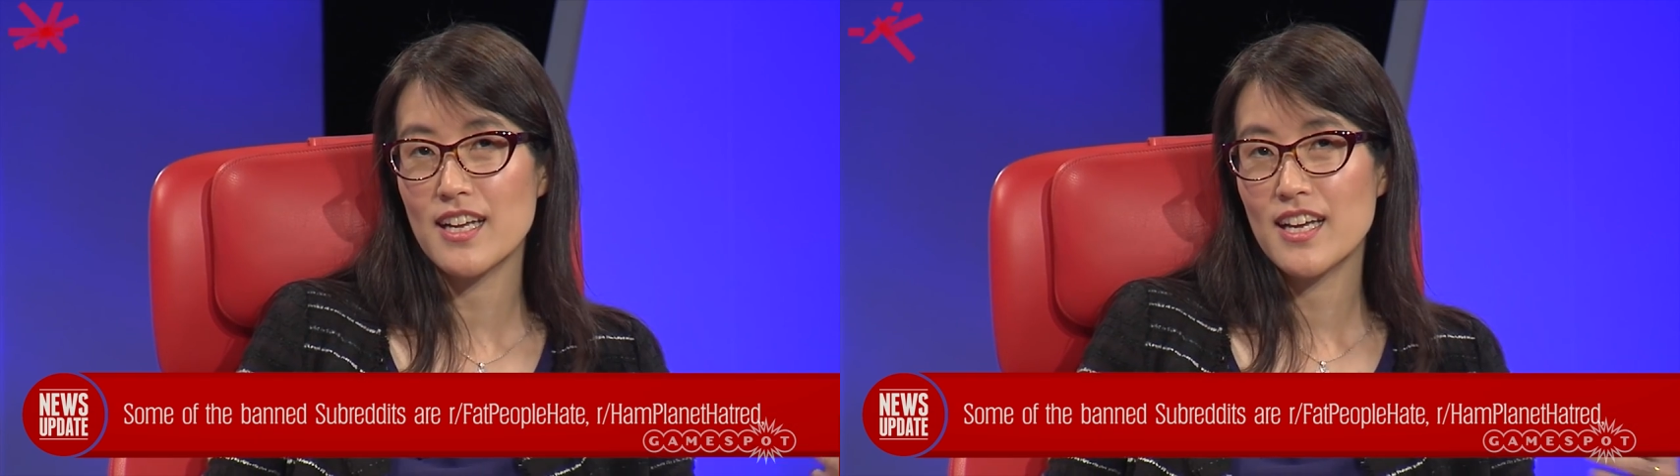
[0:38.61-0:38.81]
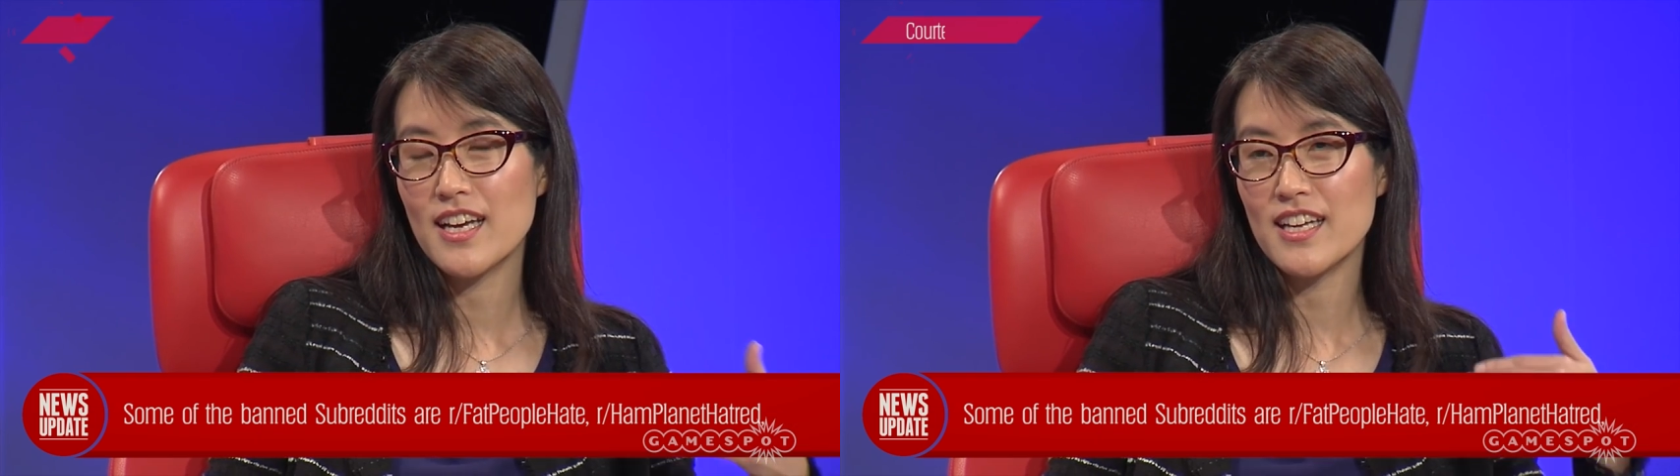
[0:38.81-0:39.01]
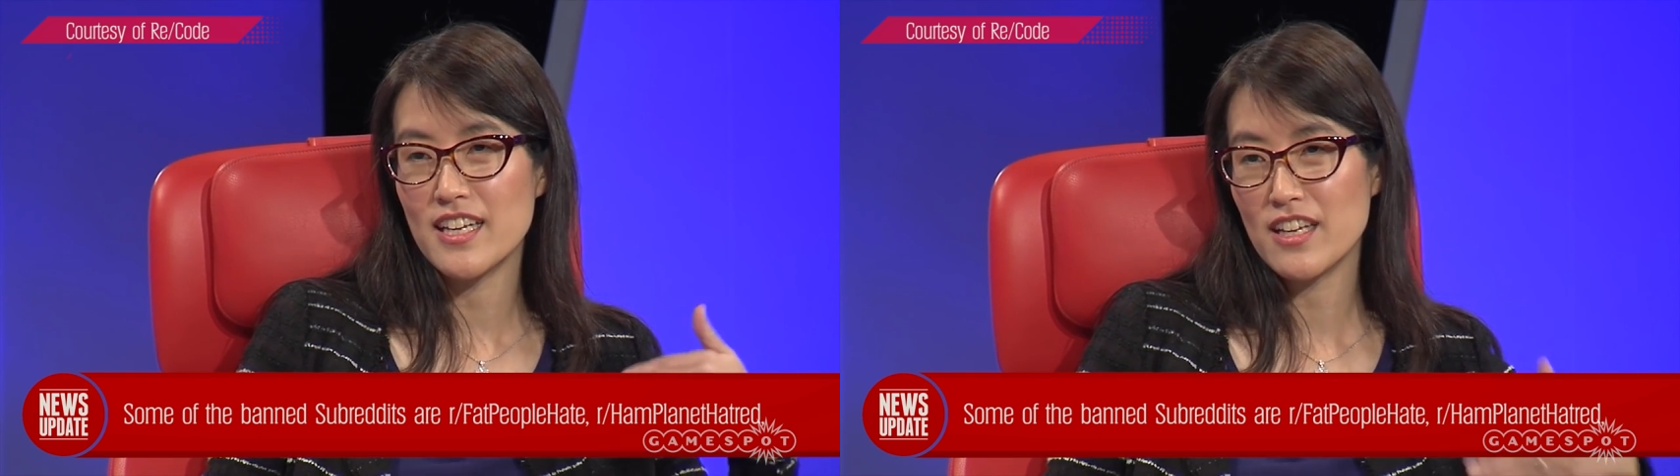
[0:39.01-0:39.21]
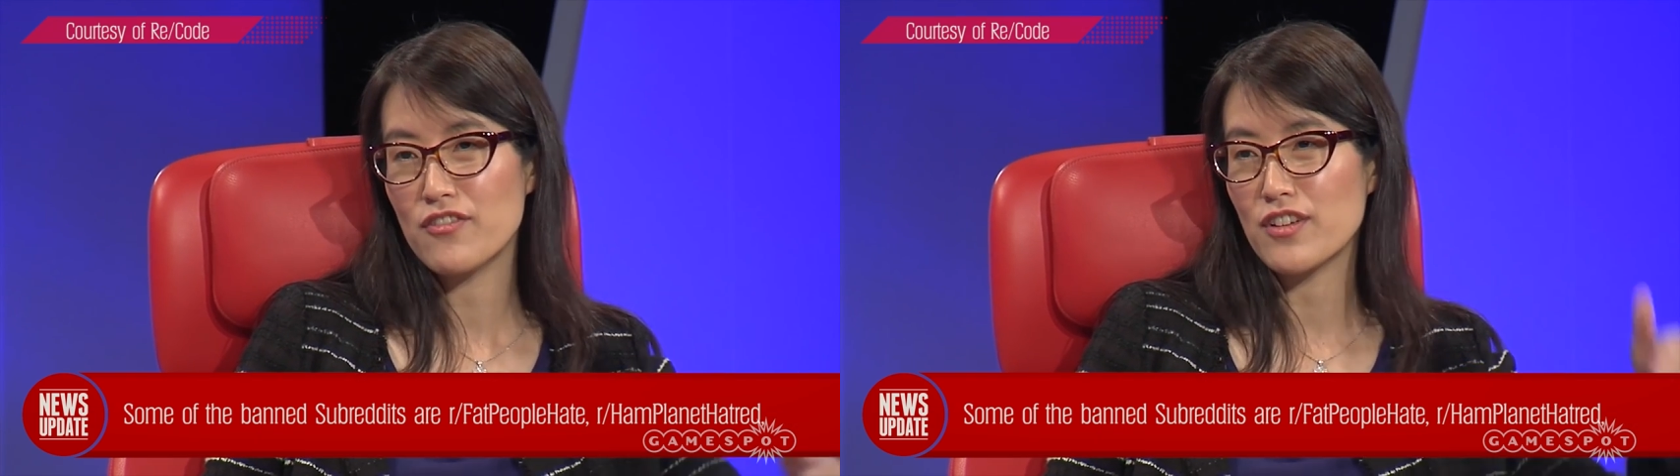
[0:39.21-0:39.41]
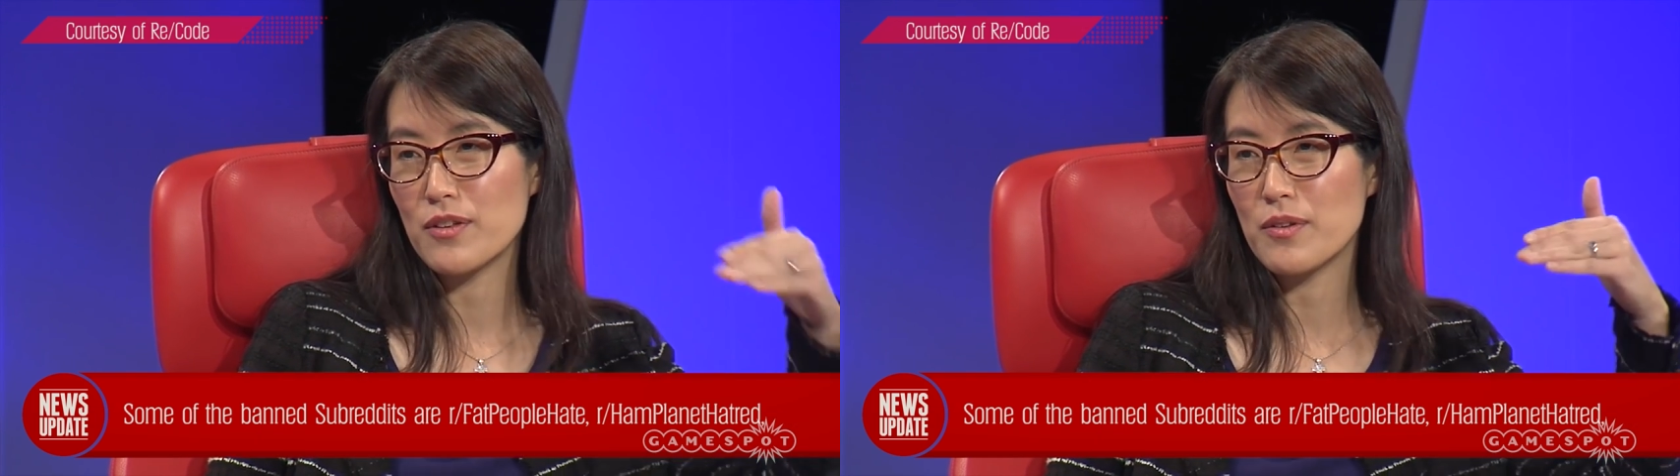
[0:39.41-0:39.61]
Pao's
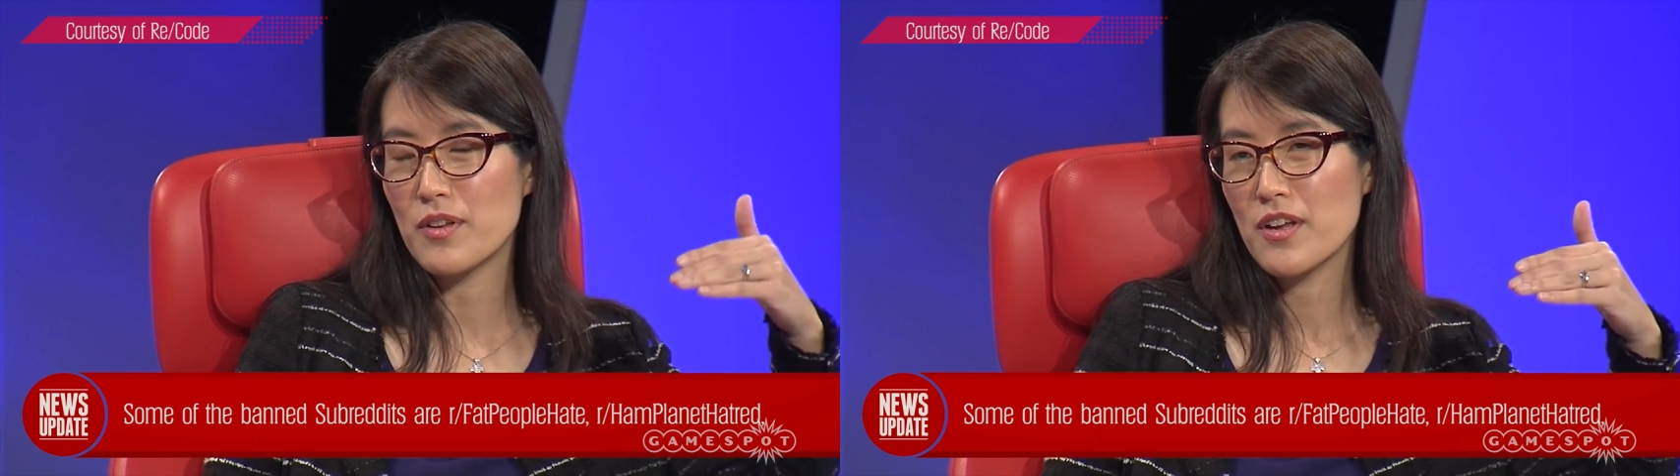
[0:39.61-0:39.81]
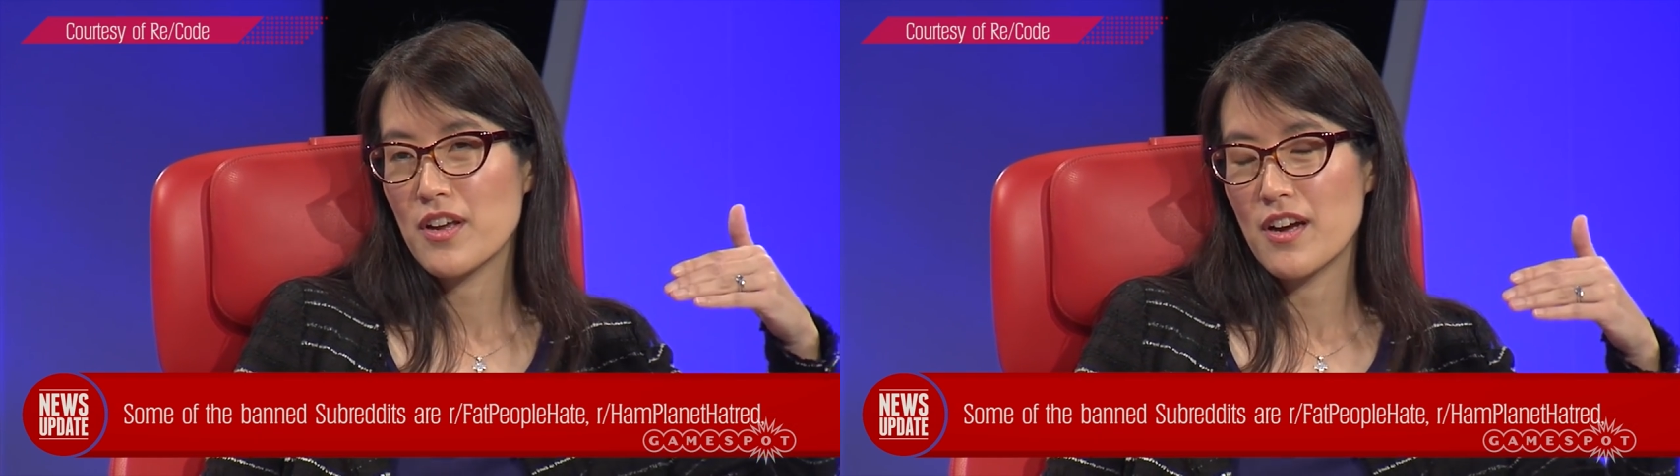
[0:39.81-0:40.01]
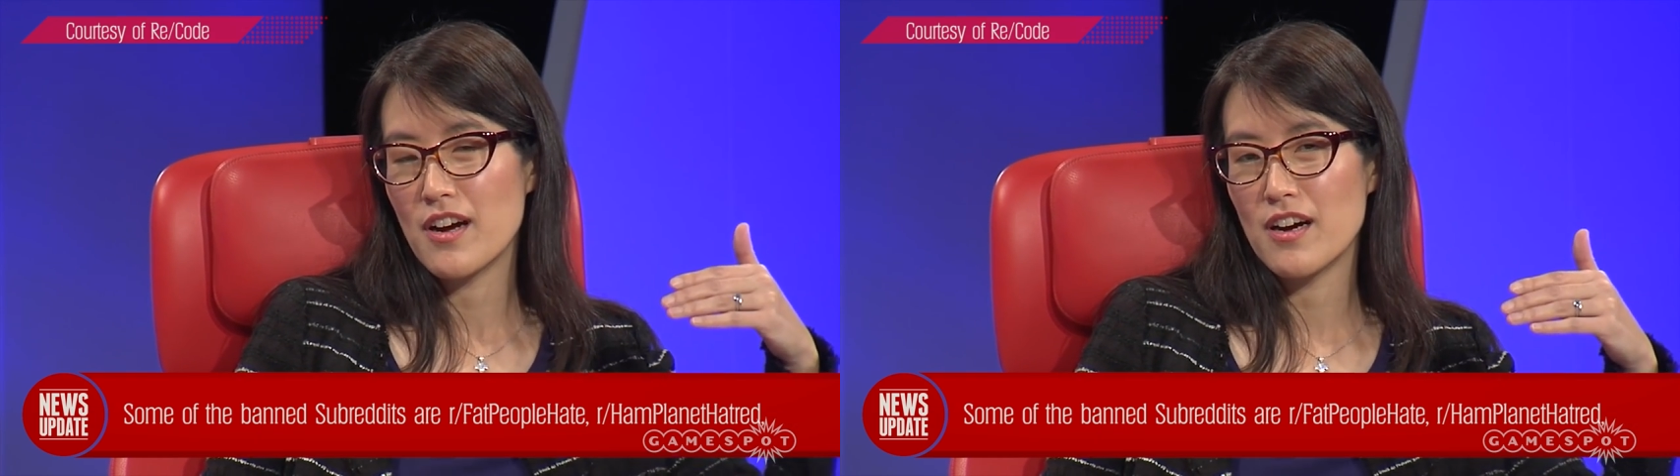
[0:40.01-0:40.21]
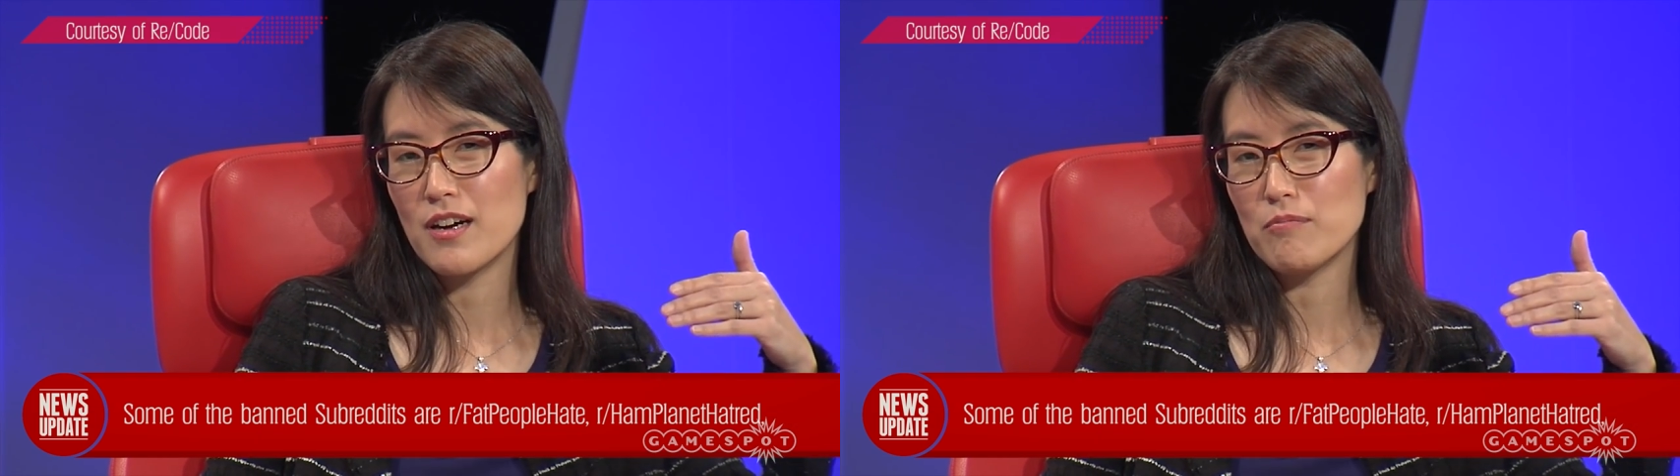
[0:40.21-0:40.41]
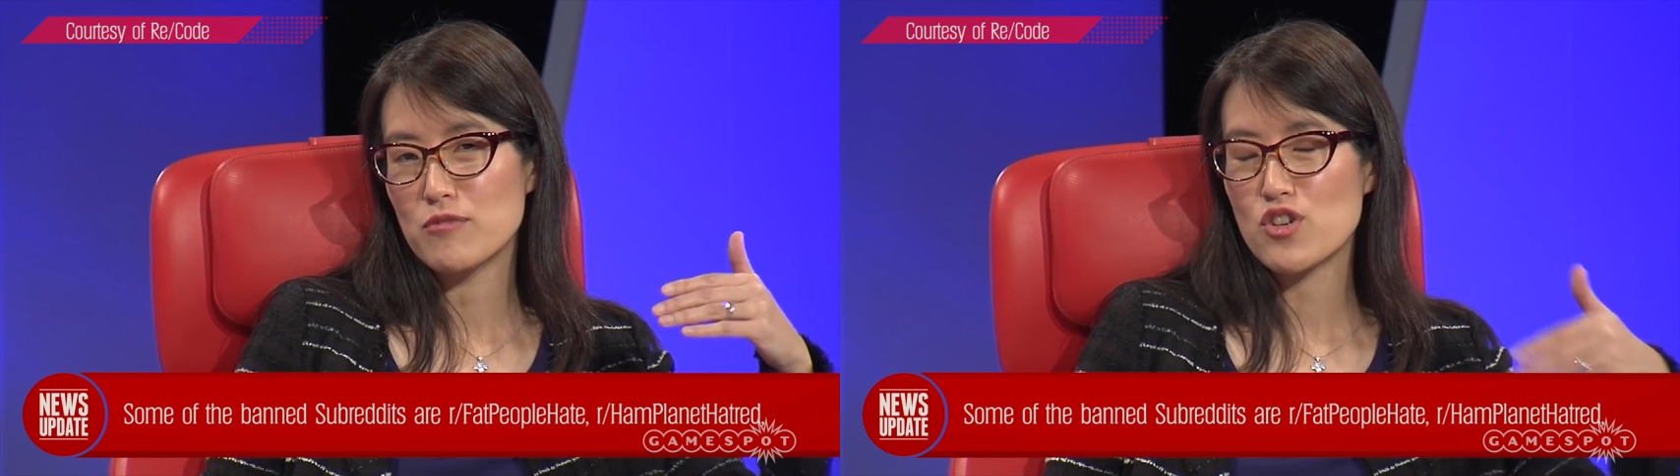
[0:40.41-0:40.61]
resignation follows two
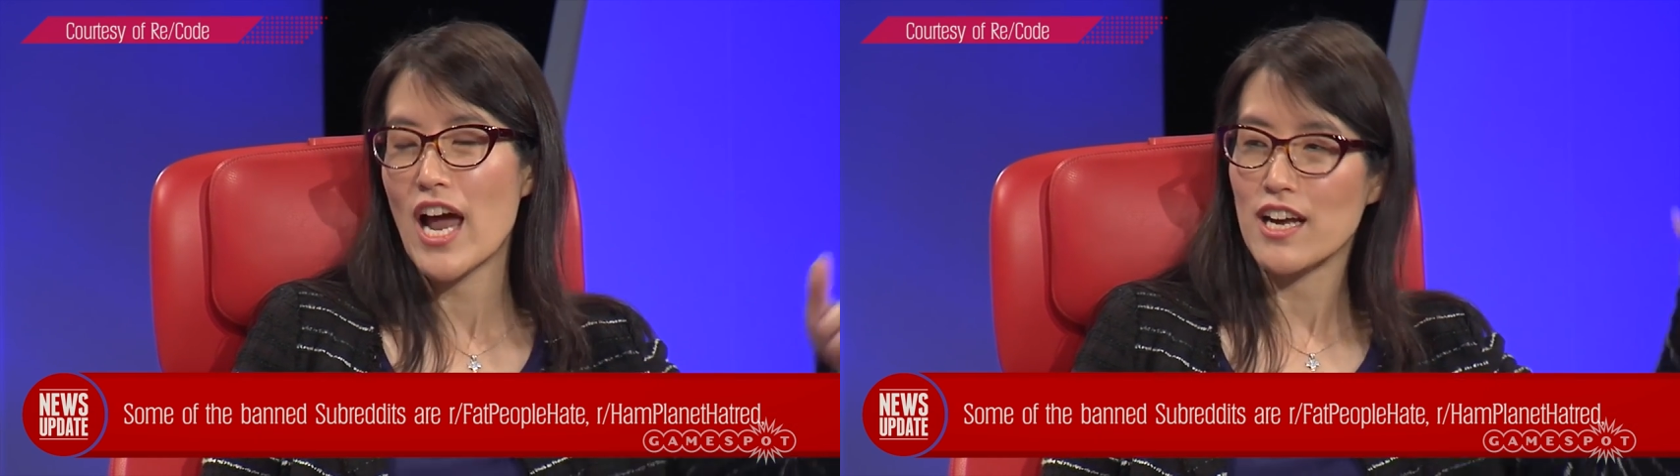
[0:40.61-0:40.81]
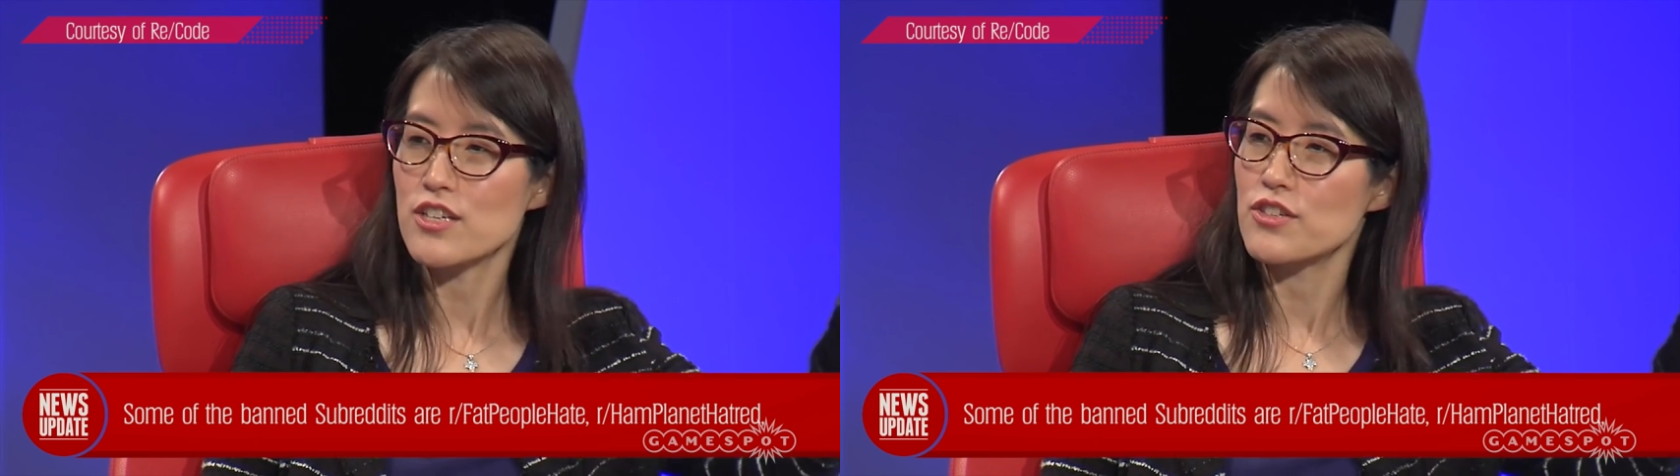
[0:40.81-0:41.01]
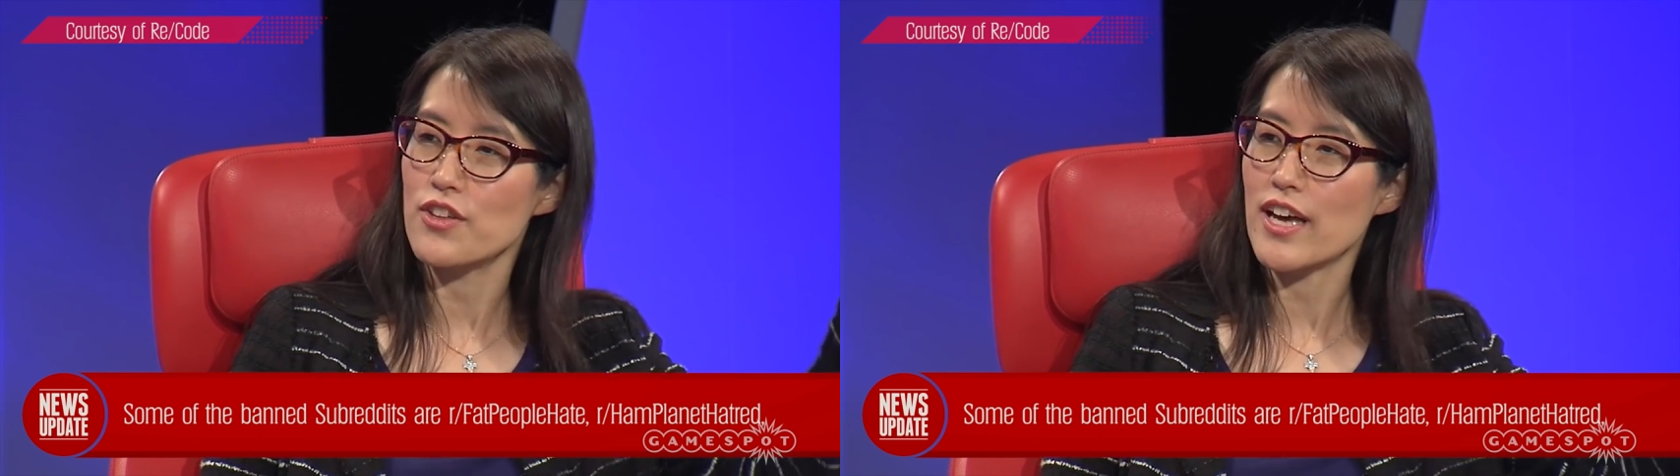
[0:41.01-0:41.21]
decisions that sparked